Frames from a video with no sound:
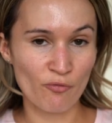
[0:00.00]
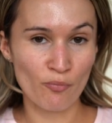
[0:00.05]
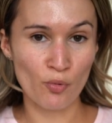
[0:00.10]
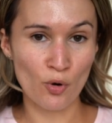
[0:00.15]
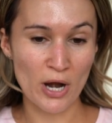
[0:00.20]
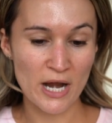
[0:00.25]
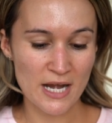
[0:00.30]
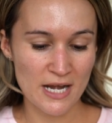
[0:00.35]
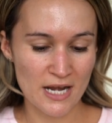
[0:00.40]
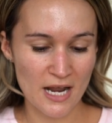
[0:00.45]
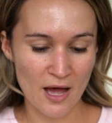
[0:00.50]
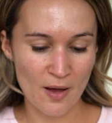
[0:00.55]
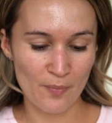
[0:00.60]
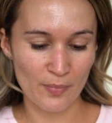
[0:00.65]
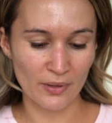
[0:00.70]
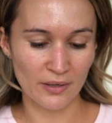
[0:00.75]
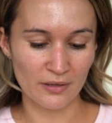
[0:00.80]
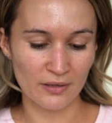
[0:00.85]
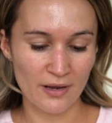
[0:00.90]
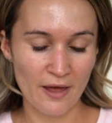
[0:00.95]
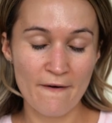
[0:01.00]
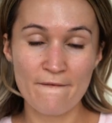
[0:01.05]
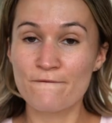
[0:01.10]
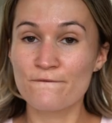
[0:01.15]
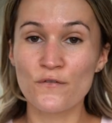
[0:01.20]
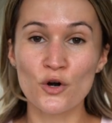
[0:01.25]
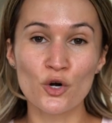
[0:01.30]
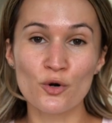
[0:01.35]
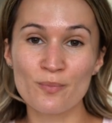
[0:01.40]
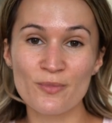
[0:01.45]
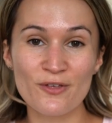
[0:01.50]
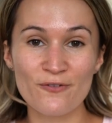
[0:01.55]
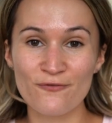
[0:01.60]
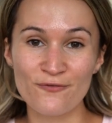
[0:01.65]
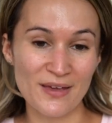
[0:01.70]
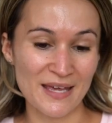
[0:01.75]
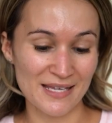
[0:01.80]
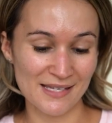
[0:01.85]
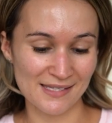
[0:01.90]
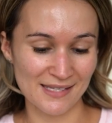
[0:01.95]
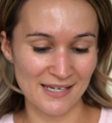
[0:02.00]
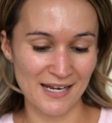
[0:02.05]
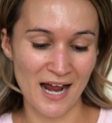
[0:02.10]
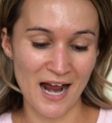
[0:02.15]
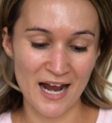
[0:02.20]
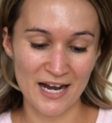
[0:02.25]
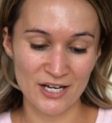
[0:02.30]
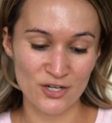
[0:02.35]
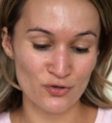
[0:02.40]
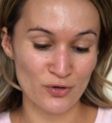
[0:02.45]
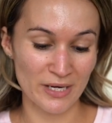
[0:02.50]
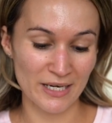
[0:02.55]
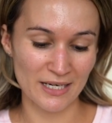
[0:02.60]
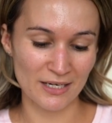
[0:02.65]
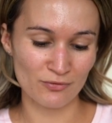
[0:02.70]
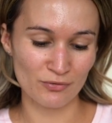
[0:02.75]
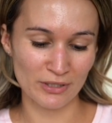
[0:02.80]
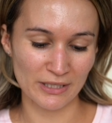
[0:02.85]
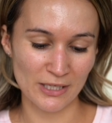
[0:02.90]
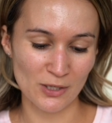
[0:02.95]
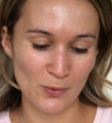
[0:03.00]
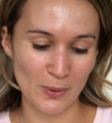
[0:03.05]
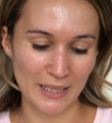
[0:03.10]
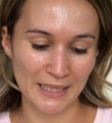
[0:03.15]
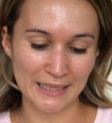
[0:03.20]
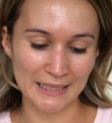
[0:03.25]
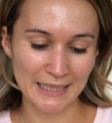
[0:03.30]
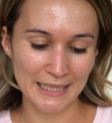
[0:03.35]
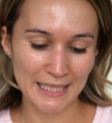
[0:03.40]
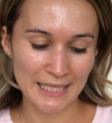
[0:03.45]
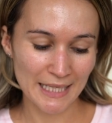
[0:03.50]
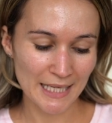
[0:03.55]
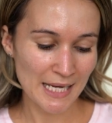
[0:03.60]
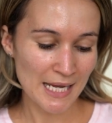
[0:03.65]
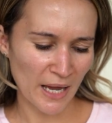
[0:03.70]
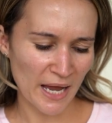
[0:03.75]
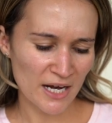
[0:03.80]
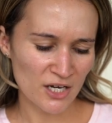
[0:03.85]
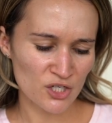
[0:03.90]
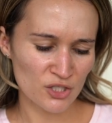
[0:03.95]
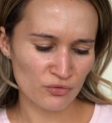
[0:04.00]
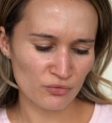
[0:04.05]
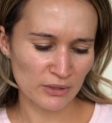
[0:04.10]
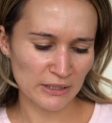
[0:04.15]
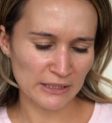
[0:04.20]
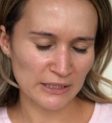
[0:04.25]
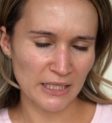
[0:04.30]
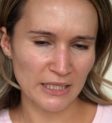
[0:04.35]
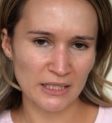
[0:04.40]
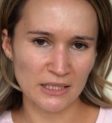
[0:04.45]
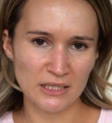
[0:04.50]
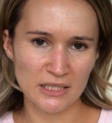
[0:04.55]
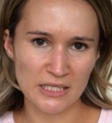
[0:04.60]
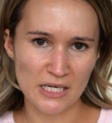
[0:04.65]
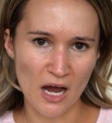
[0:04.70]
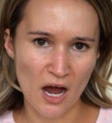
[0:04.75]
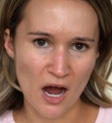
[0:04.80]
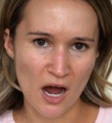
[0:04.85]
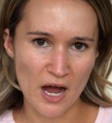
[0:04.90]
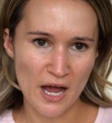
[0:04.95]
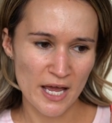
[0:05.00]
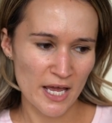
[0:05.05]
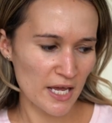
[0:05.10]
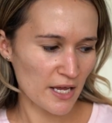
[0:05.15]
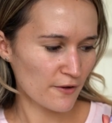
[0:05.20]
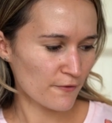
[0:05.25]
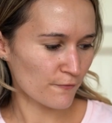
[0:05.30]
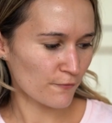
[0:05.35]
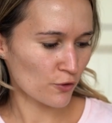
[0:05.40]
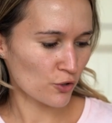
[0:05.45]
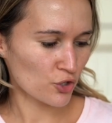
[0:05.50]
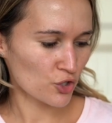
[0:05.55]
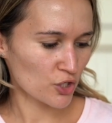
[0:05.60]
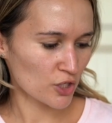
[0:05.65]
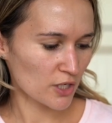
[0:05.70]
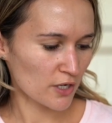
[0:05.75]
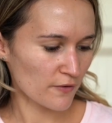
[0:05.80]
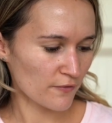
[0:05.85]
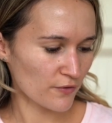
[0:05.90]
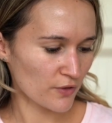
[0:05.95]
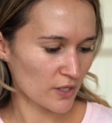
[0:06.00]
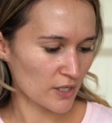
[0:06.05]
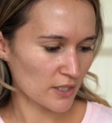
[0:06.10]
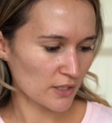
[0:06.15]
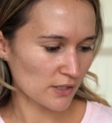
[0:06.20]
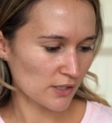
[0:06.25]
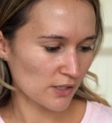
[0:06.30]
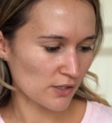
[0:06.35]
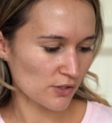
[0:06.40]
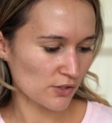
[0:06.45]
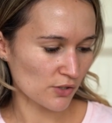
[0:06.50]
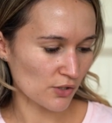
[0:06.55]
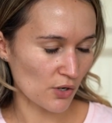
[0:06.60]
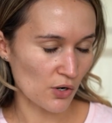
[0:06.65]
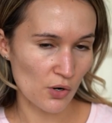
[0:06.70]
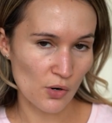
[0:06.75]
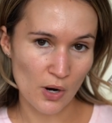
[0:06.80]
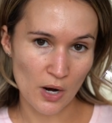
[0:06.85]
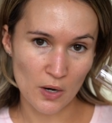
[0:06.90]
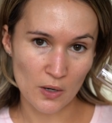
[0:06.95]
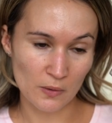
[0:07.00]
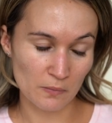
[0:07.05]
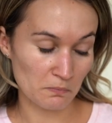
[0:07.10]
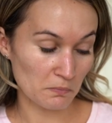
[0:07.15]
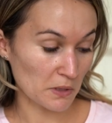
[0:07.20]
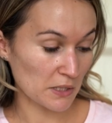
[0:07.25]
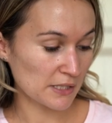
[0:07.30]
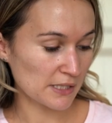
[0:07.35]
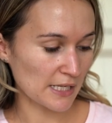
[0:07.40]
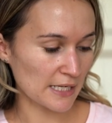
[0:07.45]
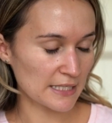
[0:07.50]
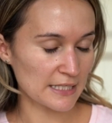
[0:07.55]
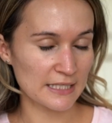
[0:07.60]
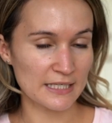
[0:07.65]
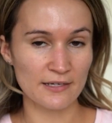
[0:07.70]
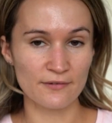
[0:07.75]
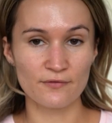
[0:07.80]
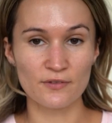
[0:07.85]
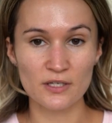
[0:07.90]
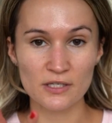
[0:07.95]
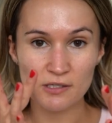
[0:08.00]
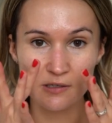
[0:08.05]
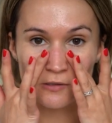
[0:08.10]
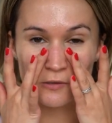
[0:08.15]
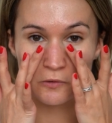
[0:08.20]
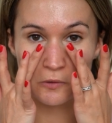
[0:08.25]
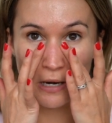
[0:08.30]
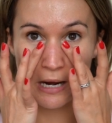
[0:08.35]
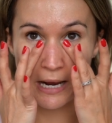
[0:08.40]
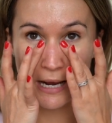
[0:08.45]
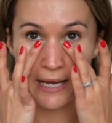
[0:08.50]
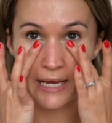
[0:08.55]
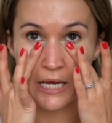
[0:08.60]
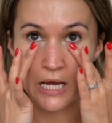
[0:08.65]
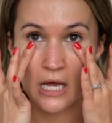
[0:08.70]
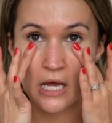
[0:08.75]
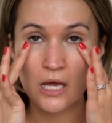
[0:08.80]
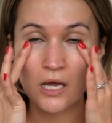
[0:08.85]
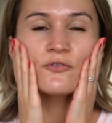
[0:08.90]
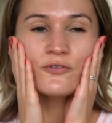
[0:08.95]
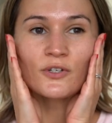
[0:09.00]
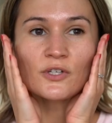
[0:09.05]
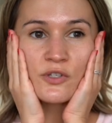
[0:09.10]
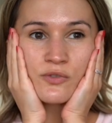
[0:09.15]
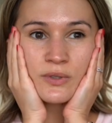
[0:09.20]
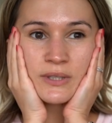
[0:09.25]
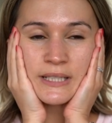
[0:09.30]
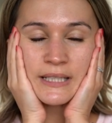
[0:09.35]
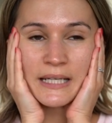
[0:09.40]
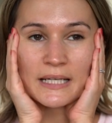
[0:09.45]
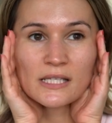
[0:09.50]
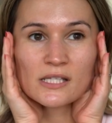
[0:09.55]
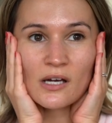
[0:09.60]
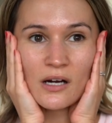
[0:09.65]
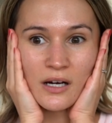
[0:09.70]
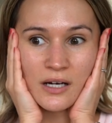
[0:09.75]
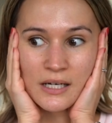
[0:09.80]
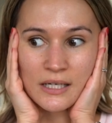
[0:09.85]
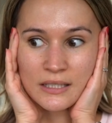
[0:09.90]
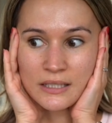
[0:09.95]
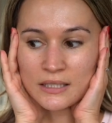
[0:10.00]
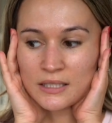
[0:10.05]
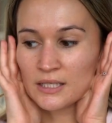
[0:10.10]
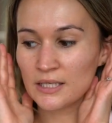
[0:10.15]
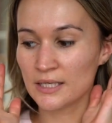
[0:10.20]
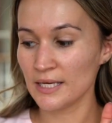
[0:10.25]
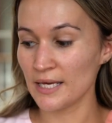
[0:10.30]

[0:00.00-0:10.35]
of brighten up and firm the face and hydrate it really quickly. I actually really like the eye version of this, so I'm um, excited to give this a try. It feels really nice on